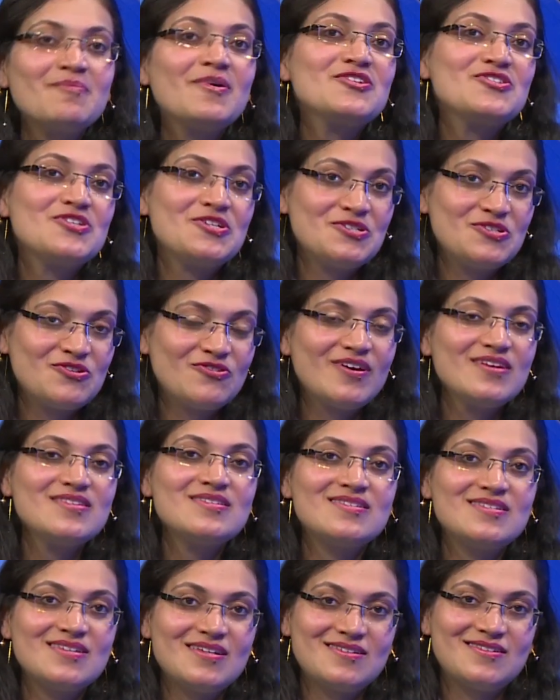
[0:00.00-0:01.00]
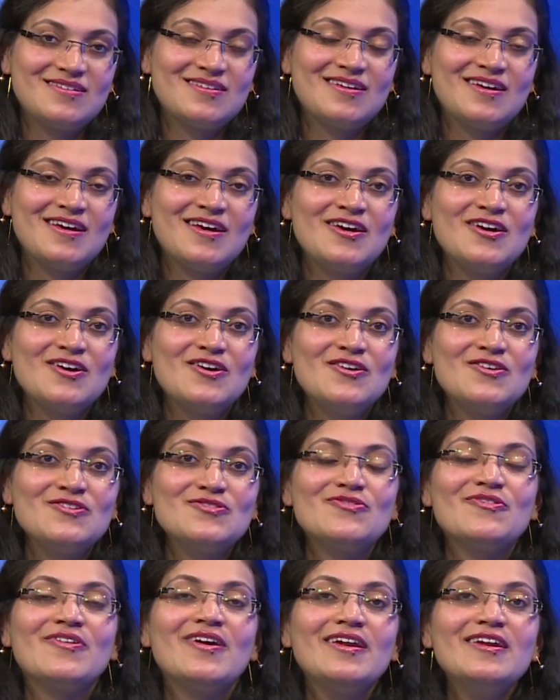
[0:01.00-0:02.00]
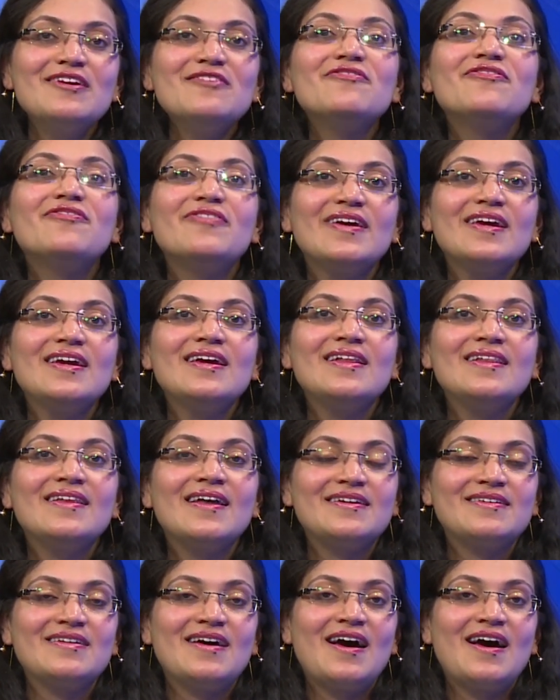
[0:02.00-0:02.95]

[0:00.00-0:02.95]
much interested to really feel that